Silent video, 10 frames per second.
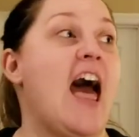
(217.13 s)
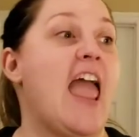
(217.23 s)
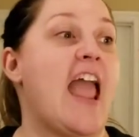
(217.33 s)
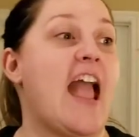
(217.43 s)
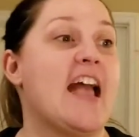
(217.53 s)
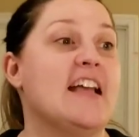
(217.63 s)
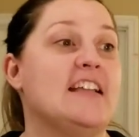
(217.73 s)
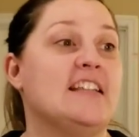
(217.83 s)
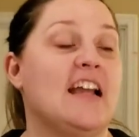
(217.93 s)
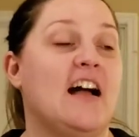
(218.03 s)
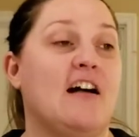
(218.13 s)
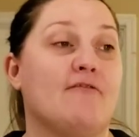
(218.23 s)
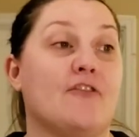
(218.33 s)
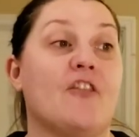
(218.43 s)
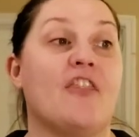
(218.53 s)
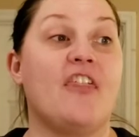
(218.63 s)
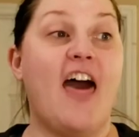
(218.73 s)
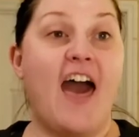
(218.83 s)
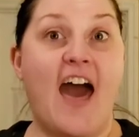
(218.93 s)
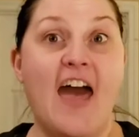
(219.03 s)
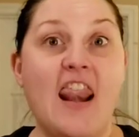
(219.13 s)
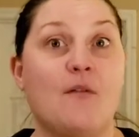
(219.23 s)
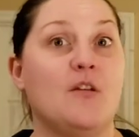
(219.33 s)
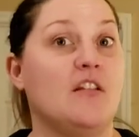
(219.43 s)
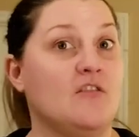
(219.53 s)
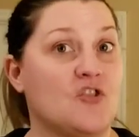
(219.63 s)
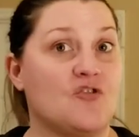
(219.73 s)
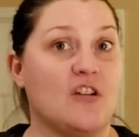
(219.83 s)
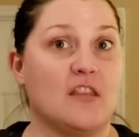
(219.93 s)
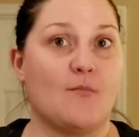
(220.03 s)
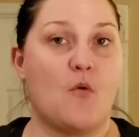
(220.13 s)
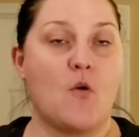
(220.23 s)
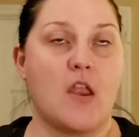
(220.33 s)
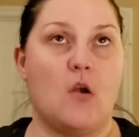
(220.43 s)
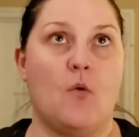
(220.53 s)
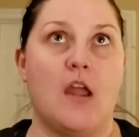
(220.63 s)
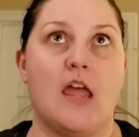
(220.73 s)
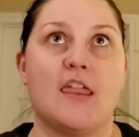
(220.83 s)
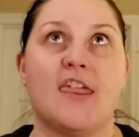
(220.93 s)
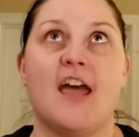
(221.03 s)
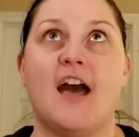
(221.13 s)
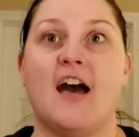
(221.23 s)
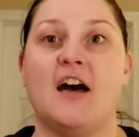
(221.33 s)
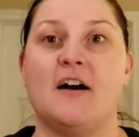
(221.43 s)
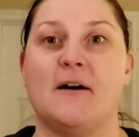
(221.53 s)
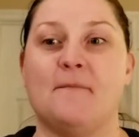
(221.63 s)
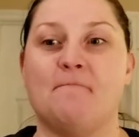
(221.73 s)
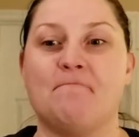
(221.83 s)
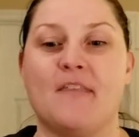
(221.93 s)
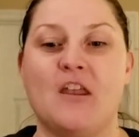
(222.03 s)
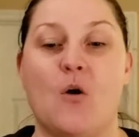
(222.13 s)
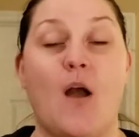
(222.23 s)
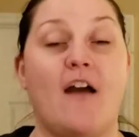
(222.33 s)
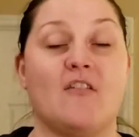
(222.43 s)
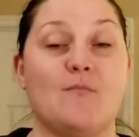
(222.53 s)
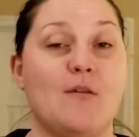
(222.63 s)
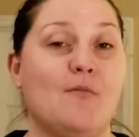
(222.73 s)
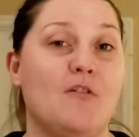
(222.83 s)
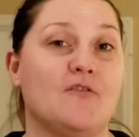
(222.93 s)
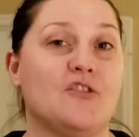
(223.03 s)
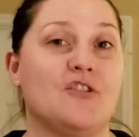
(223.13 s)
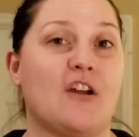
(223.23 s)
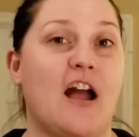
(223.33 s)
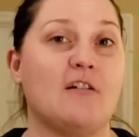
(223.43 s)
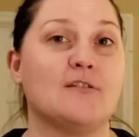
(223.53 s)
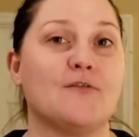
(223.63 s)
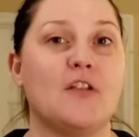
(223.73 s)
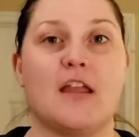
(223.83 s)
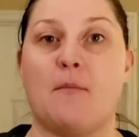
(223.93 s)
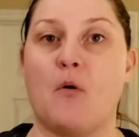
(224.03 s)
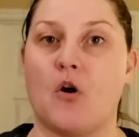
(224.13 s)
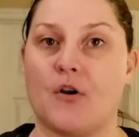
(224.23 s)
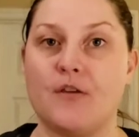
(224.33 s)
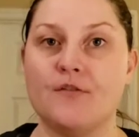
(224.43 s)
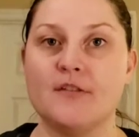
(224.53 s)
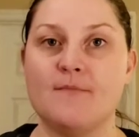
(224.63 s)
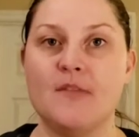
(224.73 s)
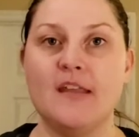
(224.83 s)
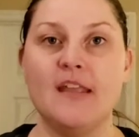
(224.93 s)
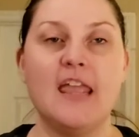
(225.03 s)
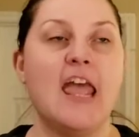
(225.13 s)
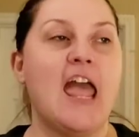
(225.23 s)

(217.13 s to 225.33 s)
And for that, I would illustrate the point with, having people over to your house for like a party or something